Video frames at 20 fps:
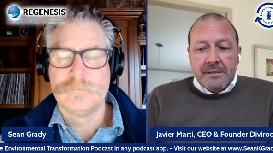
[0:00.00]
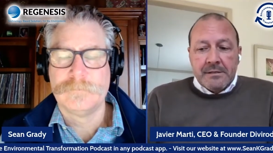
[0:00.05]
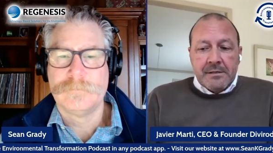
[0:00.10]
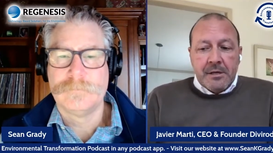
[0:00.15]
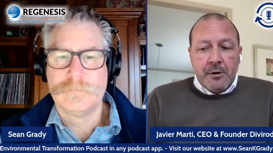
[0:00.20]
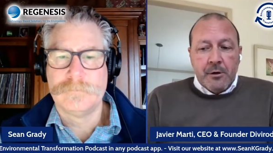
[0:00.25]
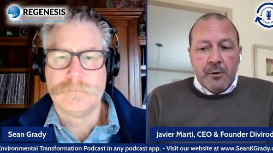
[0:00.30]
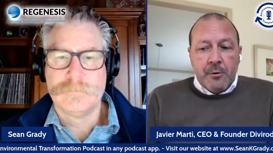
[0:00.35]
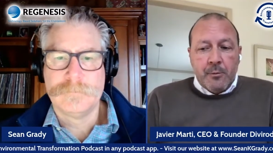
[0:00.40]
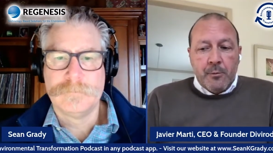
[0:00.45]

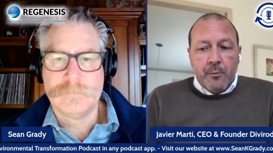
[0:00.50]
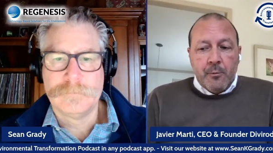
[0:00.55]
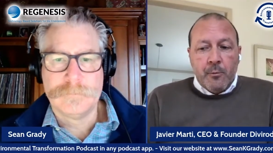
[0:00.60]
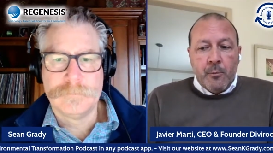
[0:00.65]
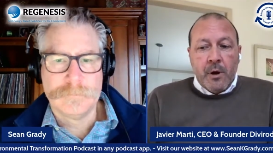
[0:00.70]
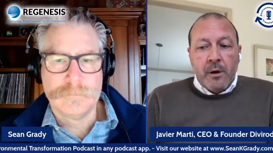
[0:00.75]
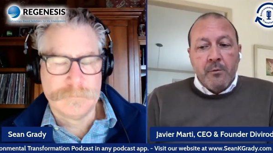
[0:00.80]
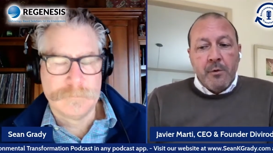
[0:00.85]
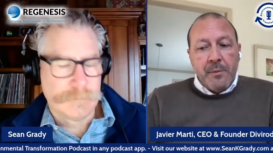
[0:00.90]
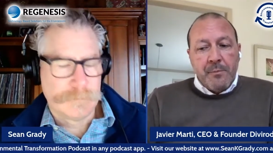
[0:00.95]
Speaker 1: So
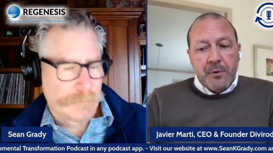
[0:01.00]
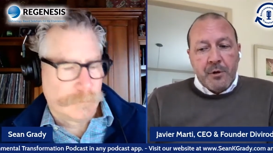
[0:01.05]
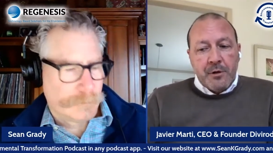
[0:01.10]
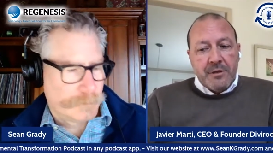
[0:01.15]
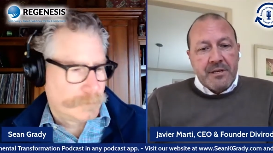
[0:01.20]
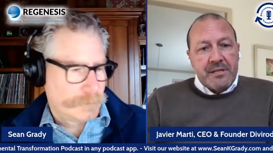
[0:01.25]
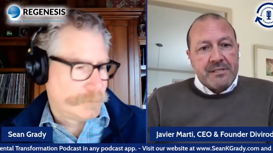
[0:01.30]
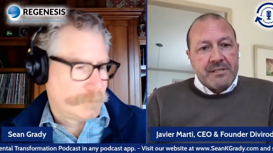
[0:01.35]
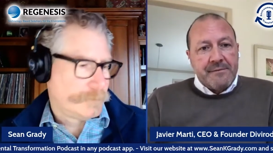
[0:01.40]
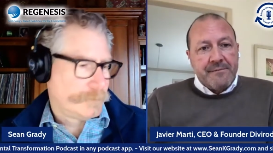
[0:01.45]
when we
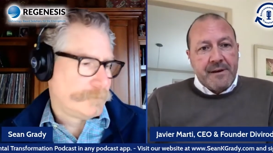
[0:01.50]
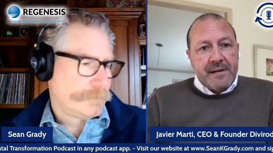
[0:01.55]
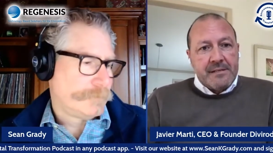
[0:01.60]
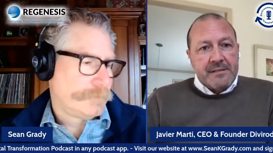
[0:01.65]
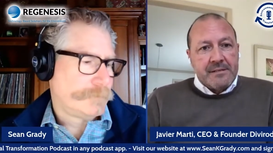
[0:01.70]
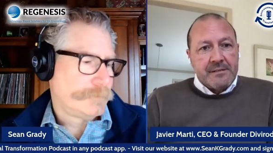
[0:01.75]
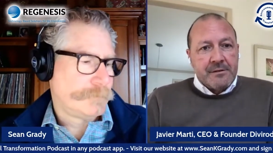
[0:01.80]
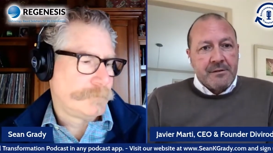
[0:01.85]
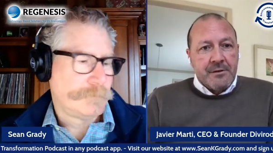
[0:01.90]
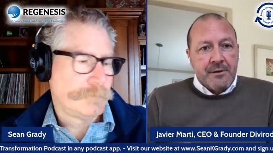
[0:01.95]
put these
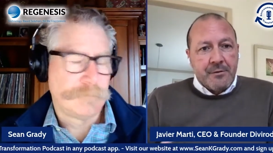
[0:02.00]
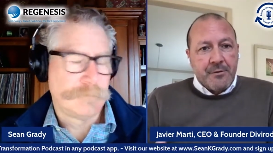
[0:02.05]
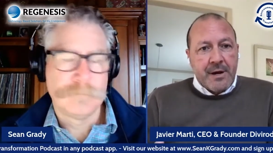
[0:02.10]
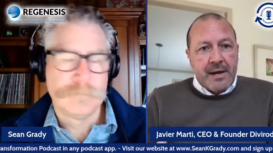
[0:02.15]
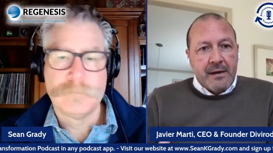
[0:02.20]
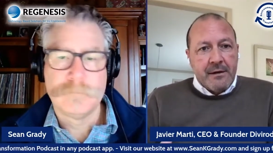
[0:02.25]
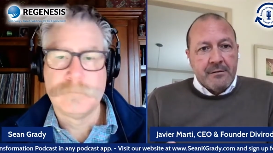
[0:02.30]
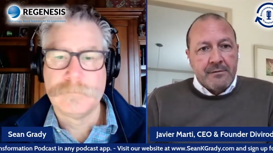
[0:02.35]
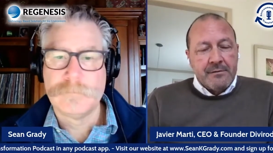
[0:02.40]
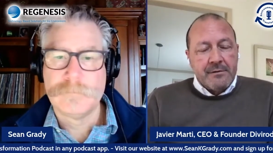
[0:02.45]
devices on the
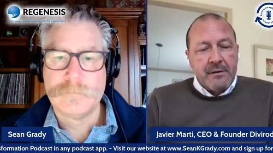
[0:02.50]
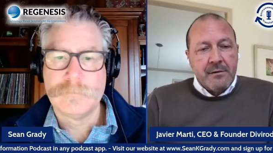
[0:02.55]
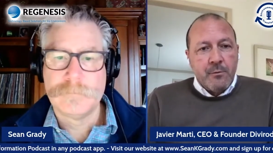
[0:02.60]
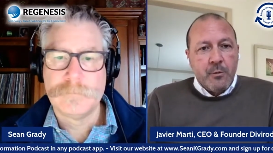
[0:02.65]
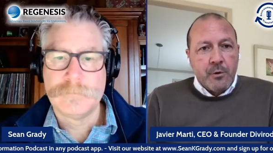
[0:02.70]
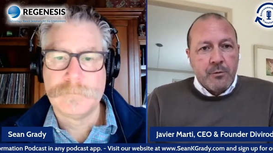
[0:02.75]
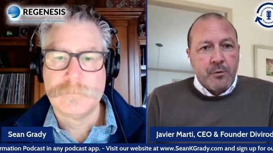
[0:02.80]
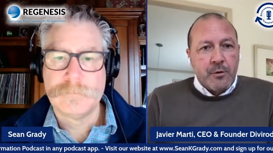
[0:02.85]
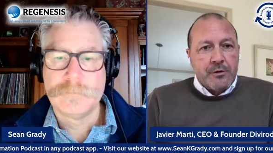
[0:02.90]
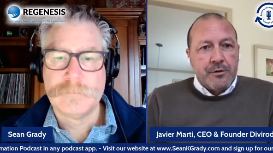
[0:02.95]
ground,
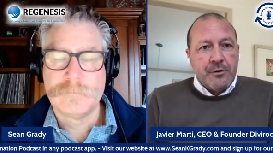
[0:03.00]
what